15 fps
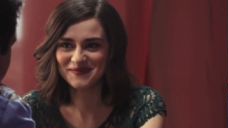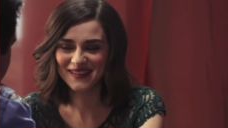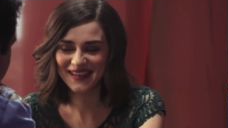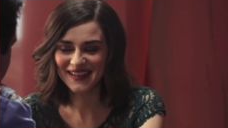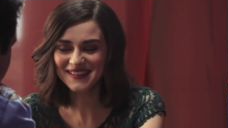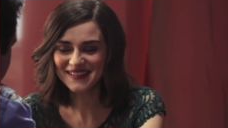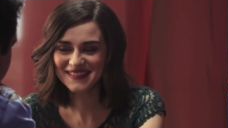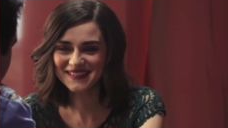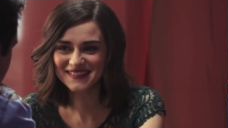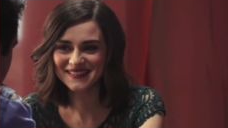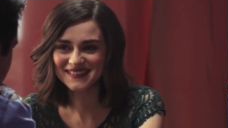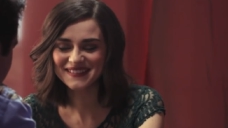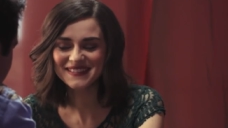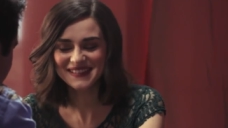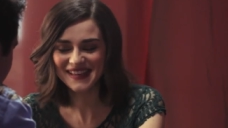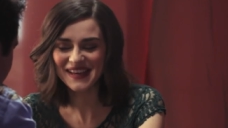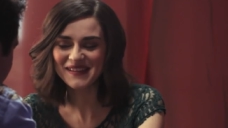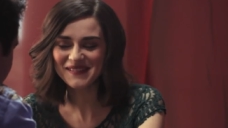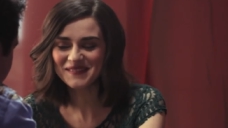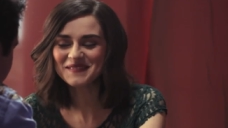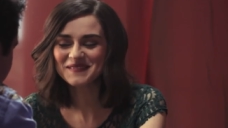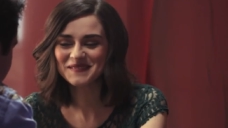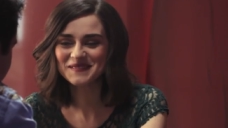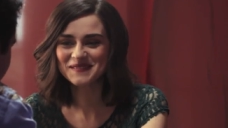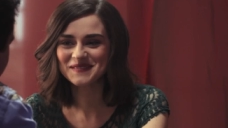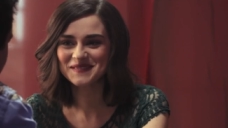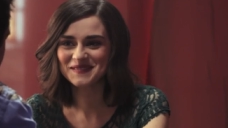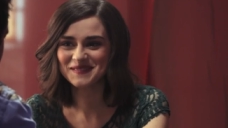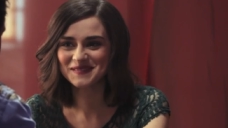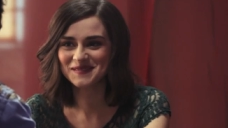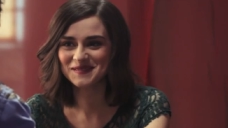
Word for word: Yeah. Was it a rabbit? Yeah. Yes, and you're wondering